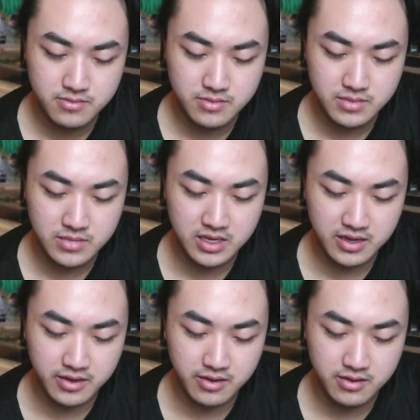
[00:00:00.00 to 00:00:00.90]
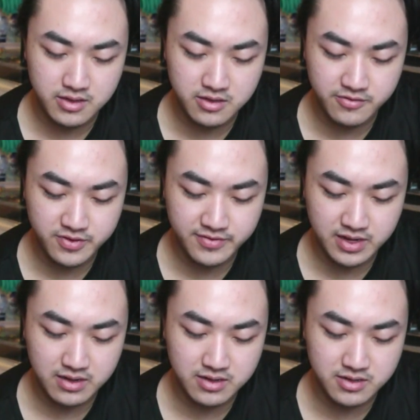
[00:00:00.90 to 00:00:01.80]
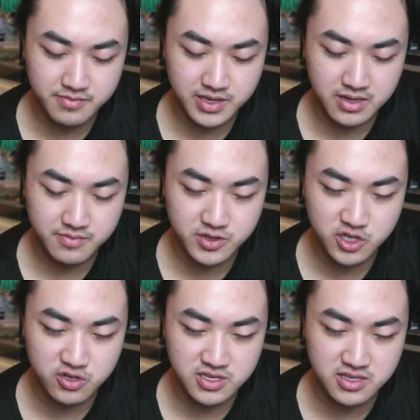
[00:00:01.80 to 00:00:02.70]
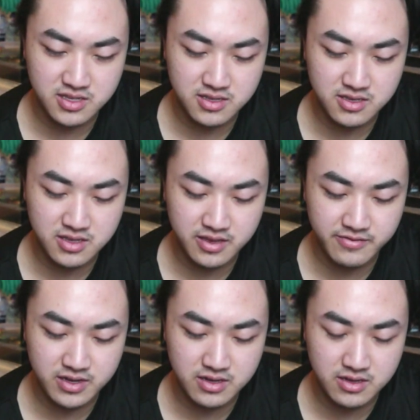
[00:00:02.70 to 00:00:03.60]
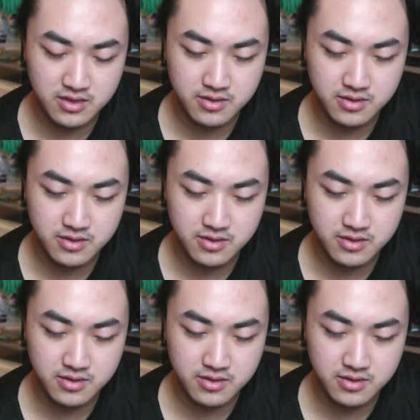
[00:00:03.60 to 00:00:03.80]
Okay, let's go for a Firecracker in the back. I'm pretty sure this deck doesn't have any.